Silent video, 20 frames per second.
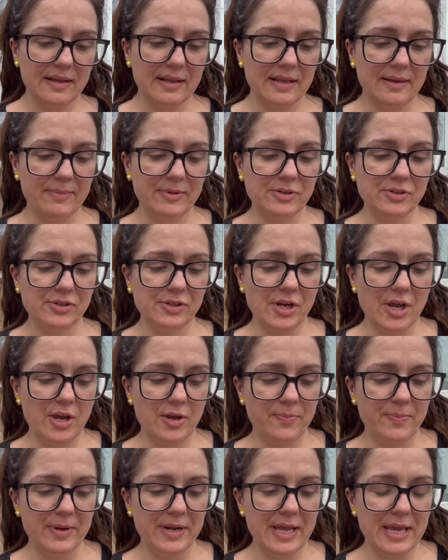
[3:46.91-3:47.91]
Let me just
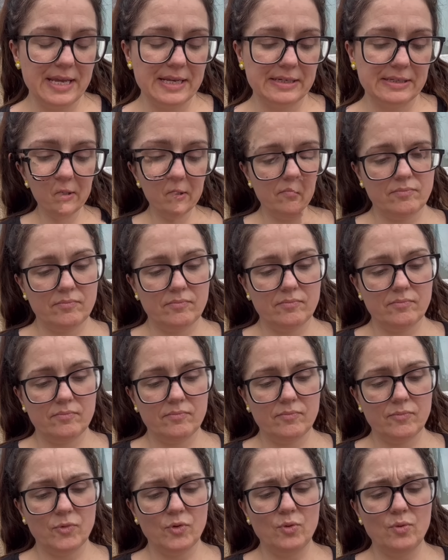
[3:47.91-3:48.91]
open it.
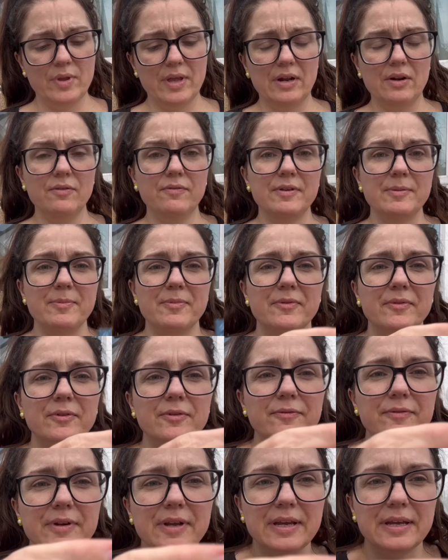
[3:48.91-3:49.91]
Yeah, oh, lovely,
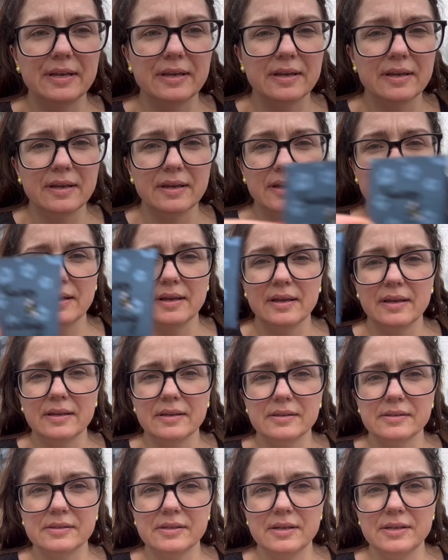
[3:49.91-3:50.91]
lovely.
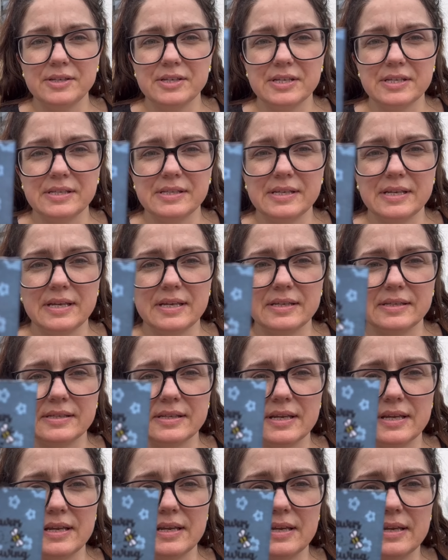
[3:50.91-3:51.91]
So as you can see it
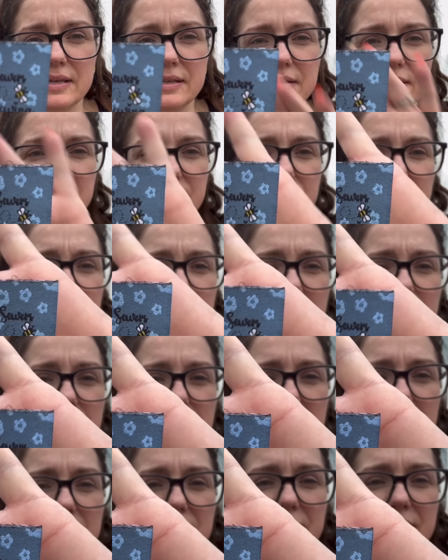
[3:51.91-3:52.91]
says oh,
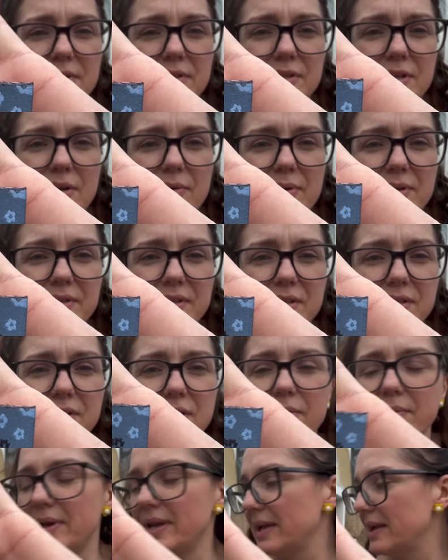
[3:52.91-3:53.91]
sewers
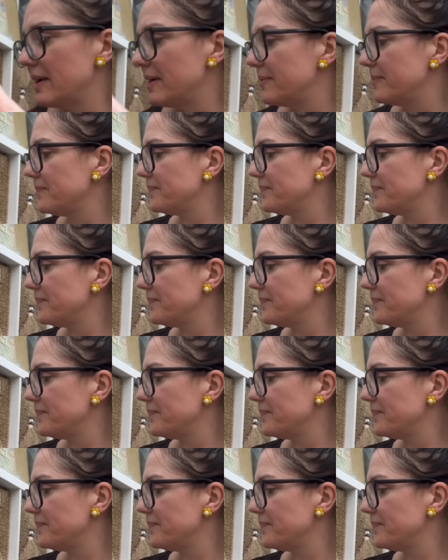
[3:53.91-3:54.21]
sewing.